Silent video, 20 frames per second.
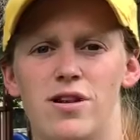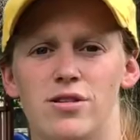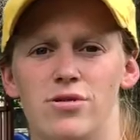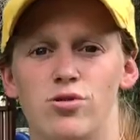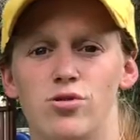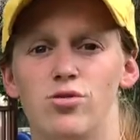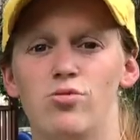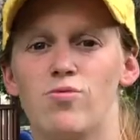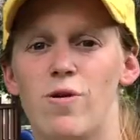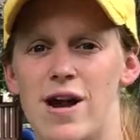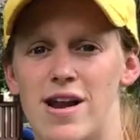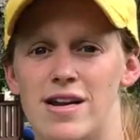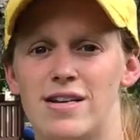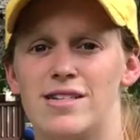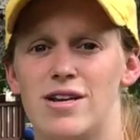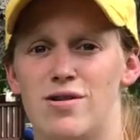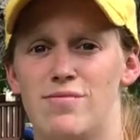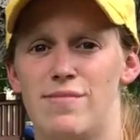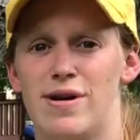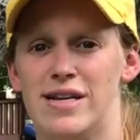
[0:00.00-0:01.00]
is to write it
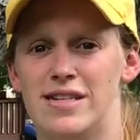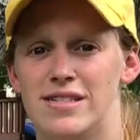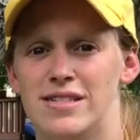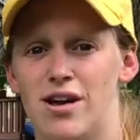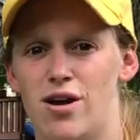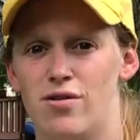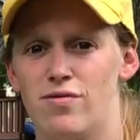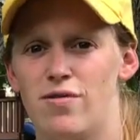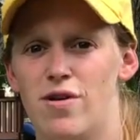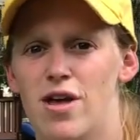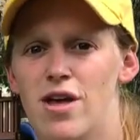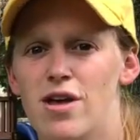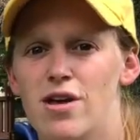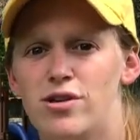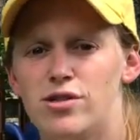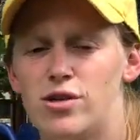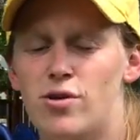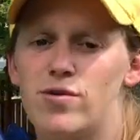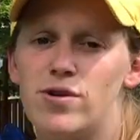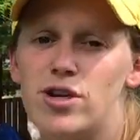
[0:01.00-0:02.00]
down myself.
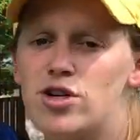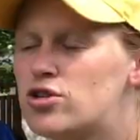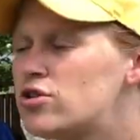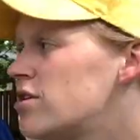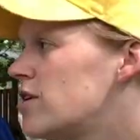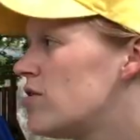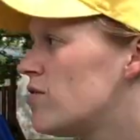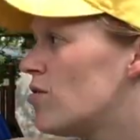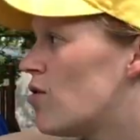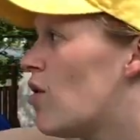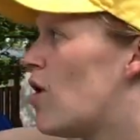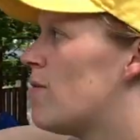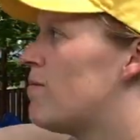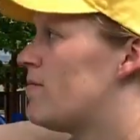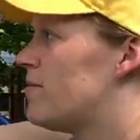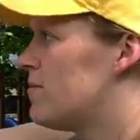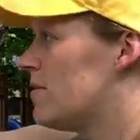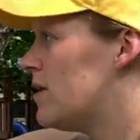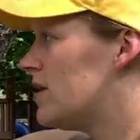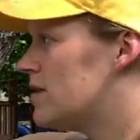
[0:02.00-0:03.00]
So initially you can go up,
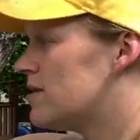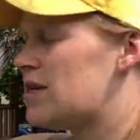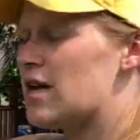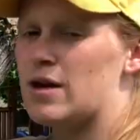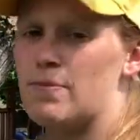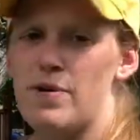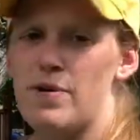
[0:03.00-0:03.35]
take a